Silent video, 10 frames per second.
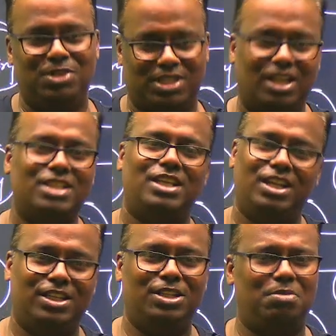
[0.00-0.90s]
Can I sell it in
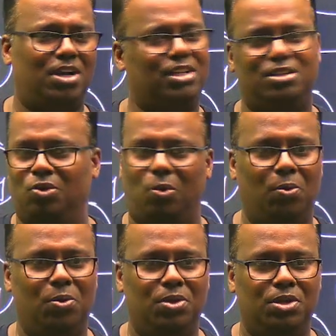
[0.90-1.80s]
the market? No.
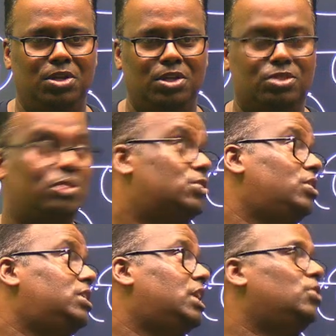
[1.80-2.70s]
So it's not
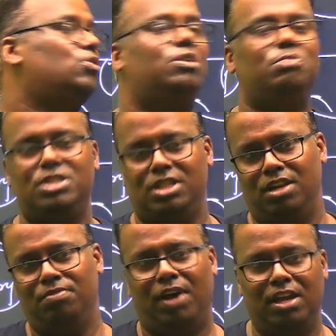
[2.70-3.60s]
techno commercially
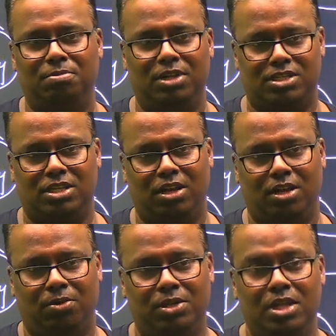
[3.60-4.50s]
viable still
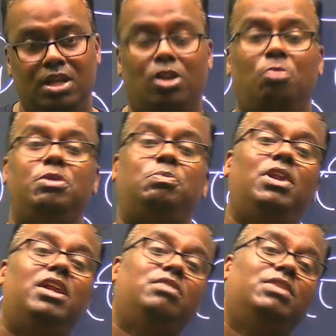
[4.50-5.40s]
now. Now people are
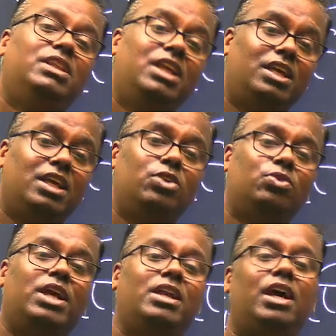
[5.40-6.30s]
even thinking to
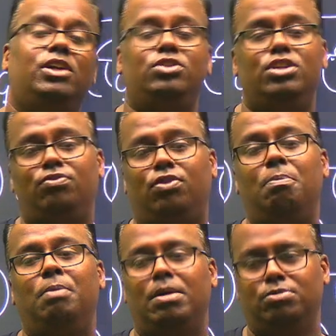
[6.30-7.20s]
get hydrogen from
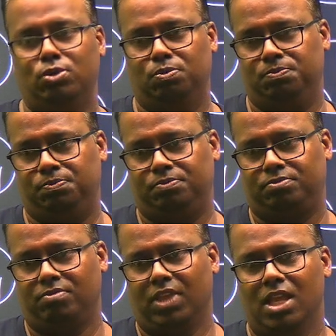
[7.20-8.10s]
bamboo.
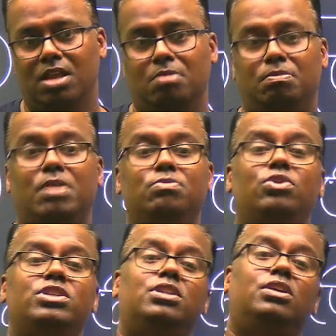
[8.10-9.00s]
Bamboo
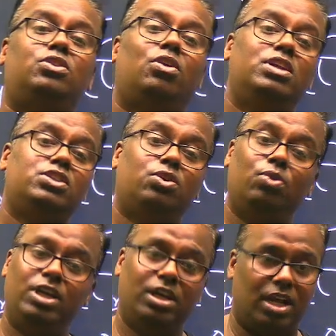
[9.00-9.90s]
is the tallest growing
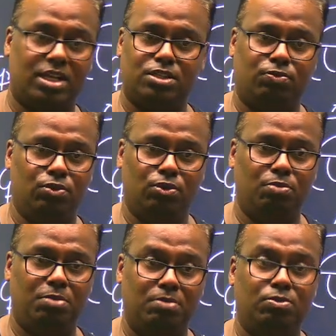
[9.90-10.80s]
grass. If you know,
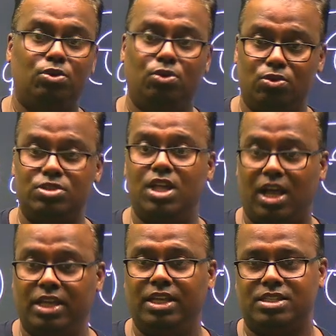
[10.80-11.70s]
bamboo grows the
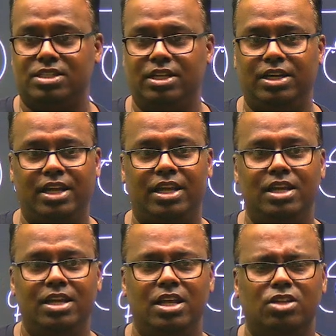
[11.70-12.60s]
highest in a day.
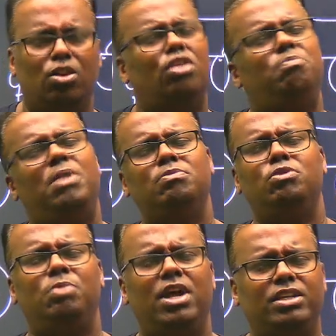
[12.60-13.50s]
A lot of bamboo
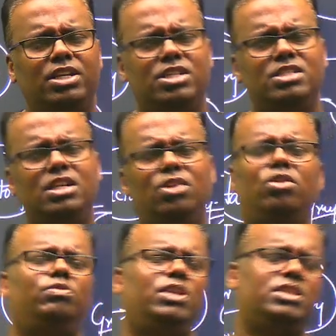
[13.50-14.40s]
plantations and a lot of
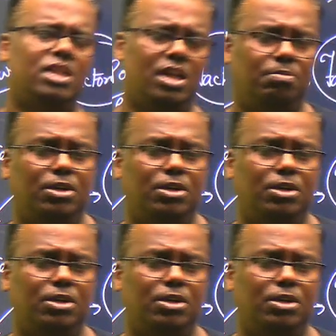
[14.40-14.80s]
things are happening.